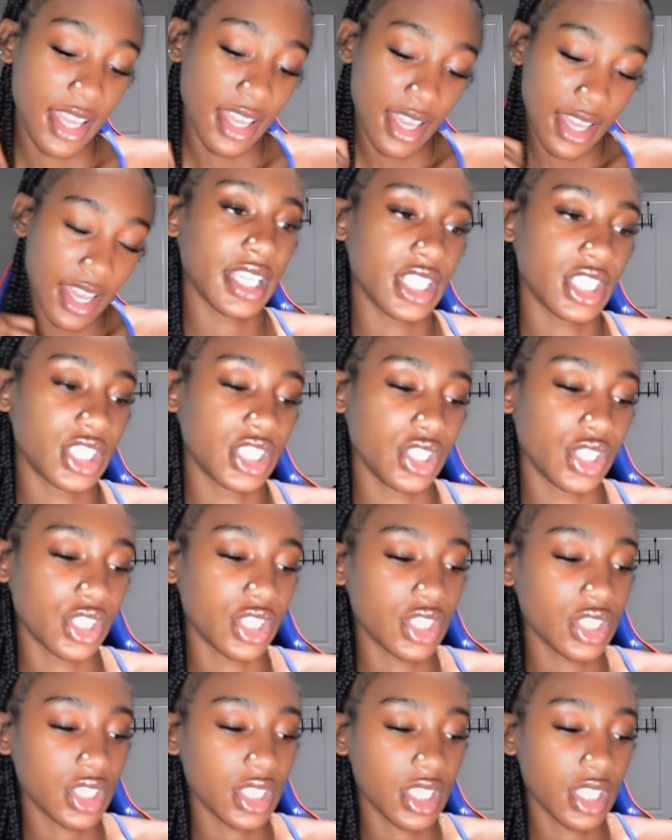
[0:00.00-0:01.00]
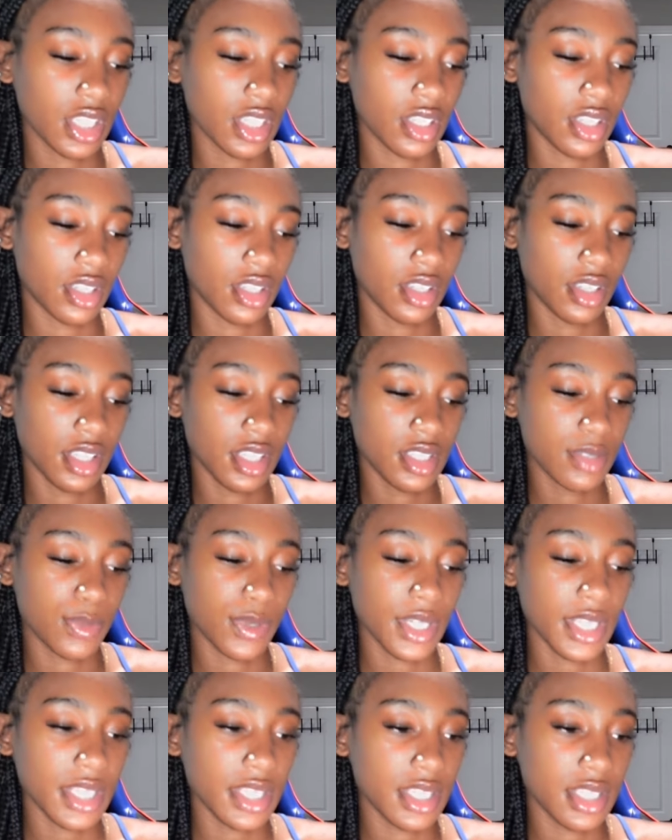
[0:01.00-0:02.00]
This, you're just gonna, it's
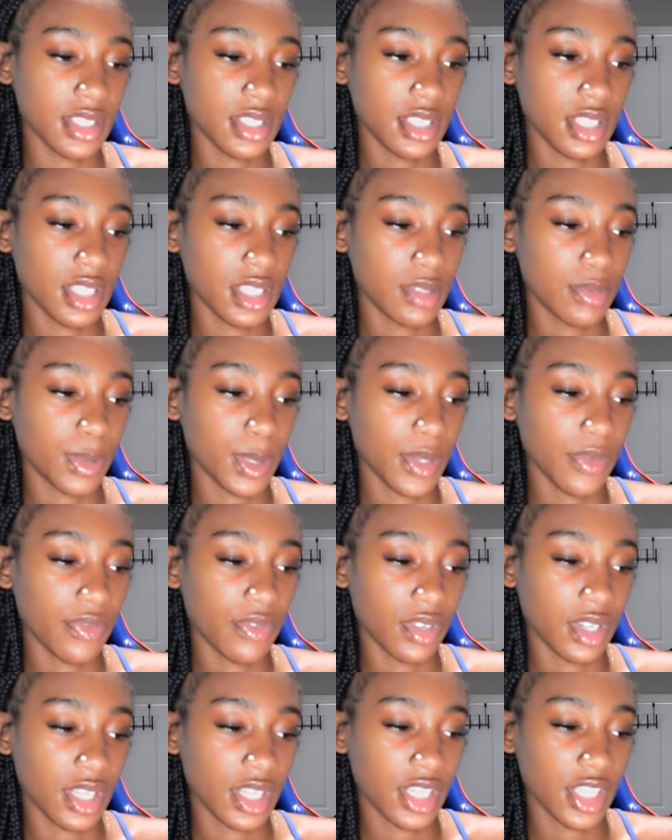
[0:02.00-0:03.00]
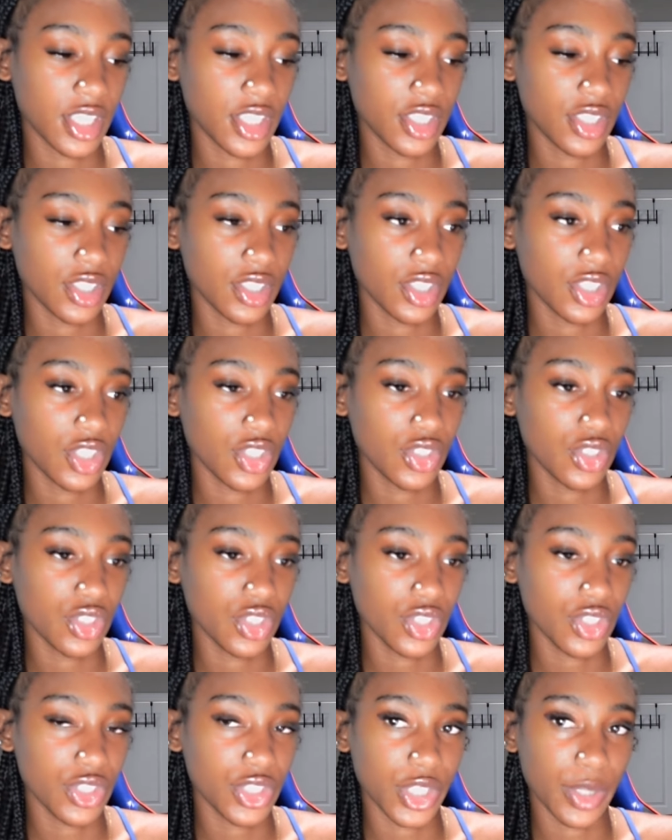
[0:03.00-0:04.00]
pretty easy, it's pretty fun, and you
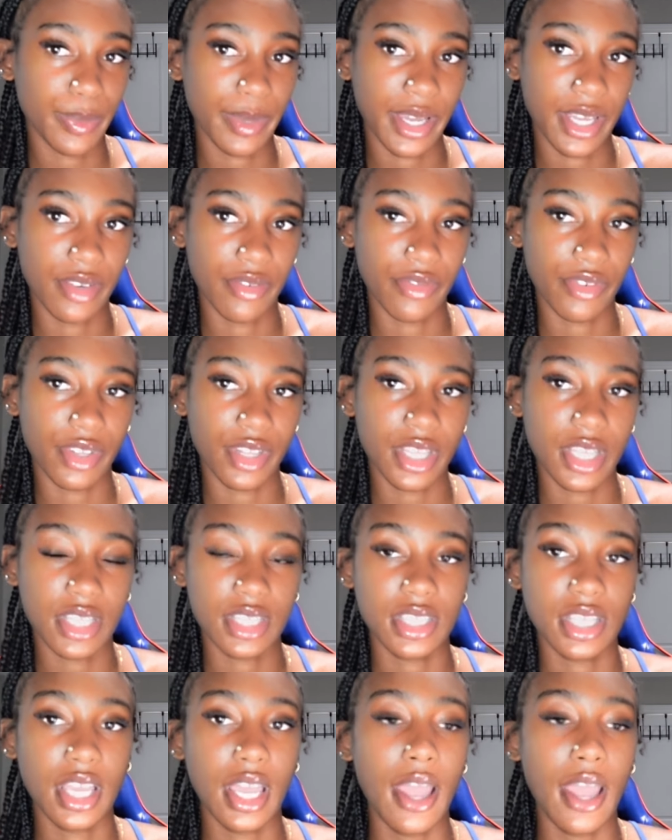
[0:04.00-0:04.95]
use your pen for this,